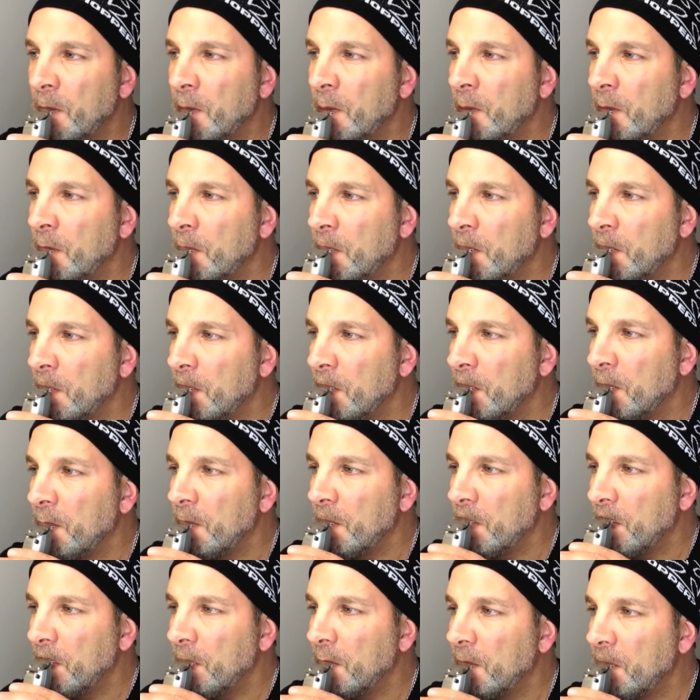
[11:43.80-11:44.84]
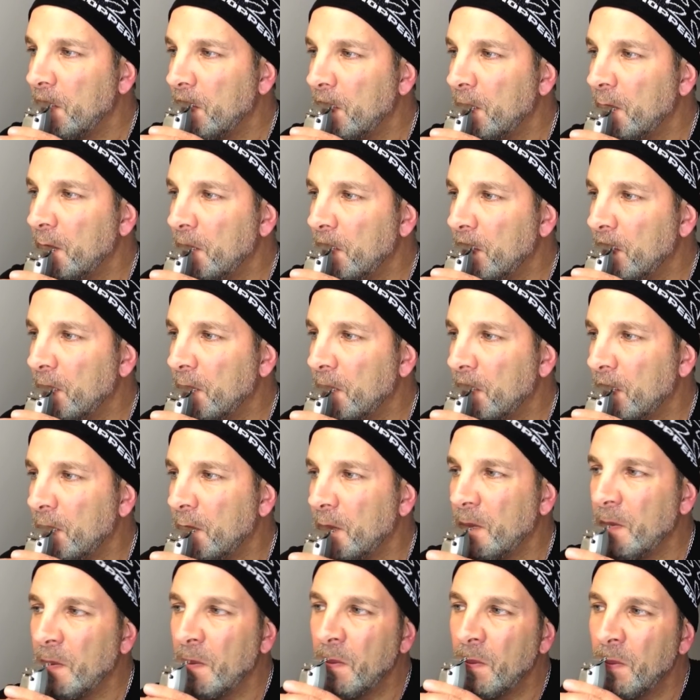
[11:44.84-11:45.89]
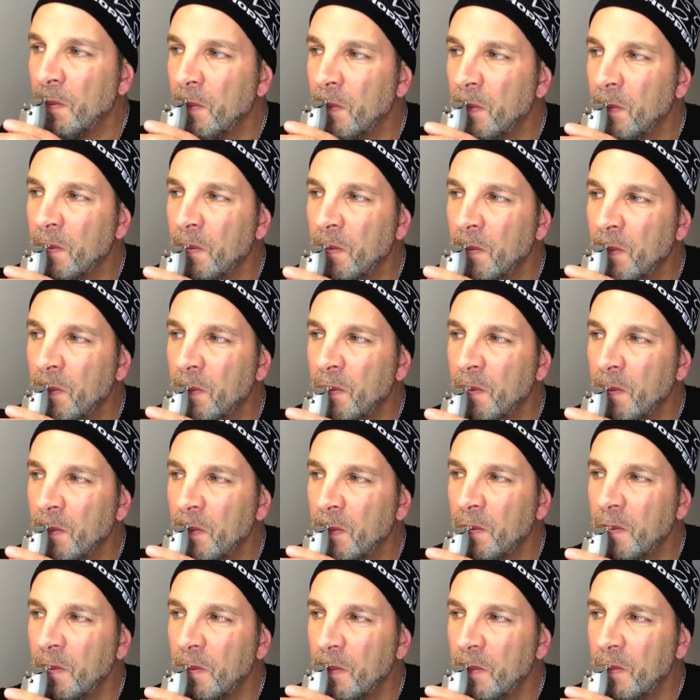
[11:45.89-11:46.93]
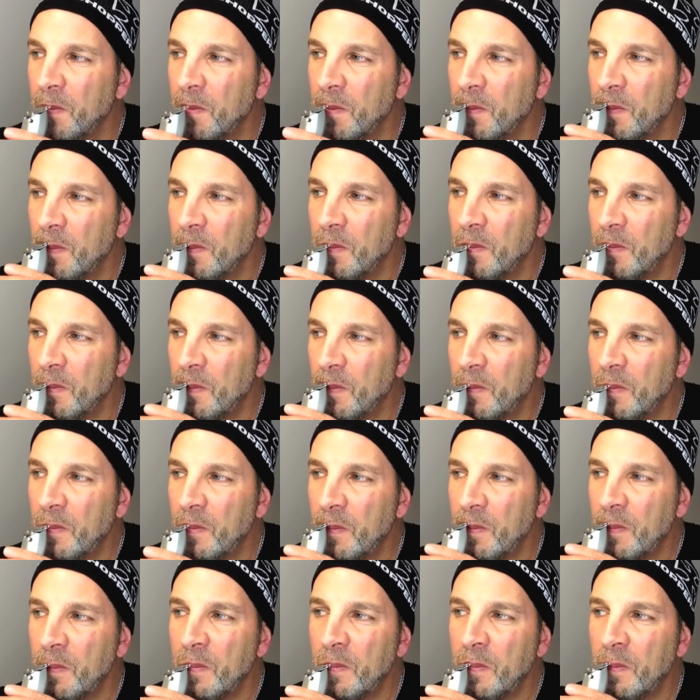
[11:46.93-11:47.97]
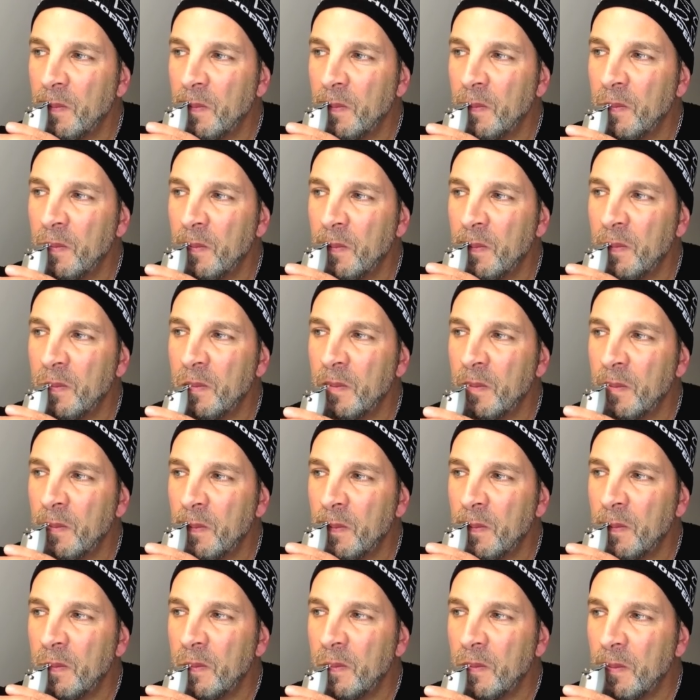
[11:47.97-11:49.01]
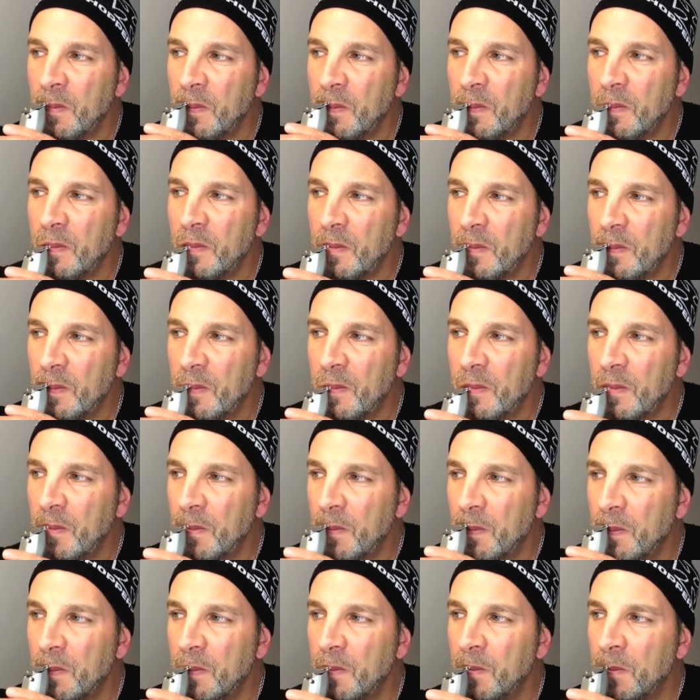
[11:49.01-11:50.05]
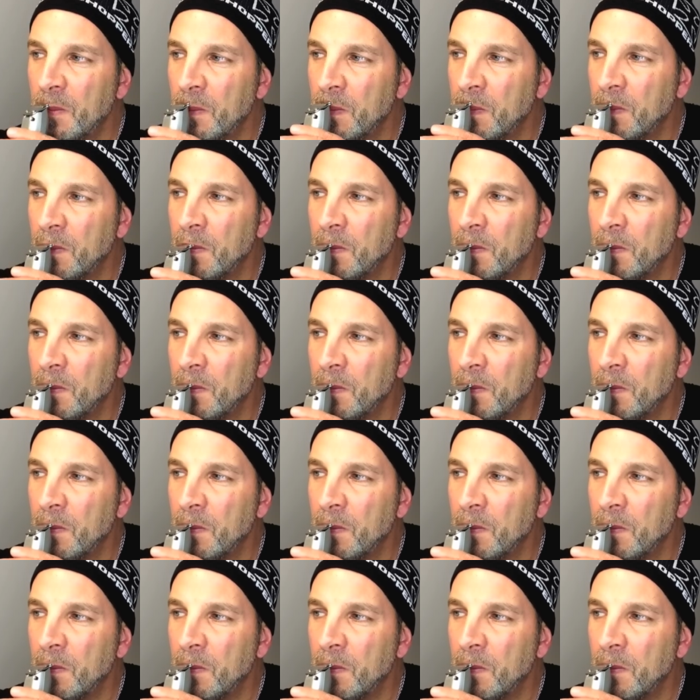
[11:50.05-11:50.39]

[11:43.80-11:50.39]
(no one is talking)